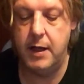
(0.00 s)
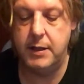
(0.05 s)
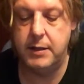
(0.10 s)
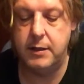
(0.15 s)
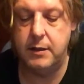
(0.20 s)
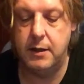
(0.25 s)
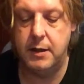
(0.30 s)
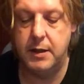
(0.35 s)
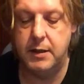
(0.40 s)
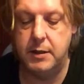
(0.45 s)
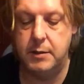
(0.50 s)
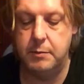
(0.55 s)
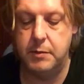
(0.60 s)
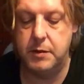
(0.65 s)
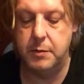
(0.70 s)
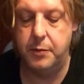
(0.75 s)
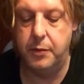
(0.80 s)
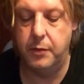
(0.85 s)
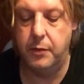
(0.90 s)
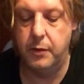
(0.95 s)
listen, I need some
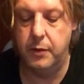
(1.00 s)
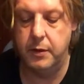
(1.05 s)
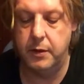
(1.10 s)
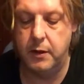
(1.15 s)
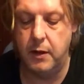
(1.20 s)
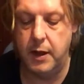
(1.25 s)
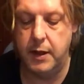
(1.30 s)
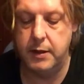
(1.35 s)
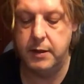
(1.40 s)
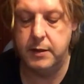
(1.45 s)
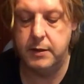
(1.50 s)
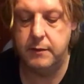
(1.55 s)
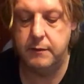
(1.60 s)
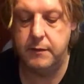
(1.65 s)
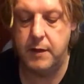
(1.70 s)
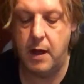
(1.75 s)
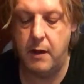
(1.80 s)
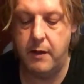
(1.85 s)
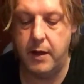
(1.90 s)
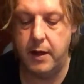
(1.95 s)
support and guidance of
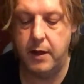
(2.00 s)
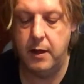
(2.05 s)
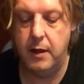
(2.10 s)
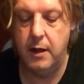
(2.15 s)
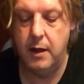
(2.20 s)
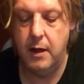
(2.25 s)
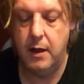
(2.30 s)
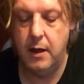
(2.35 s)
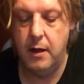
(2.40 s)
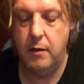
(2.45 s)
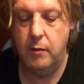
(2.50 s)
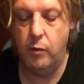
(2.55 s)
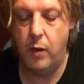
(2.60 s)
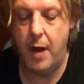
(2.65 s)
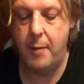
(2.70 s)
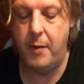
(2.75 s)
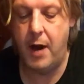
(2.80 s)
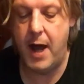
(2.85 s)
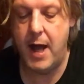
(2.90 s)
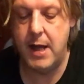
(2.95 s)
knowing
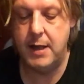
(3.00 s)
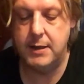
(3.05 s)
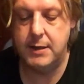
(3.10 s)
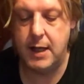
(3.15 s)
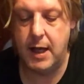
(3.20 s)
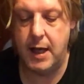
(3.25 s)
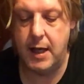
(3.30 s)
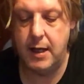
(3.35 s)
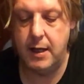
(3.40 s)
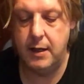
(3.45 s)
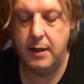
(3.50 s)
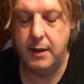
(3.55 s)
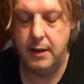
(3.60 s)
where my head's at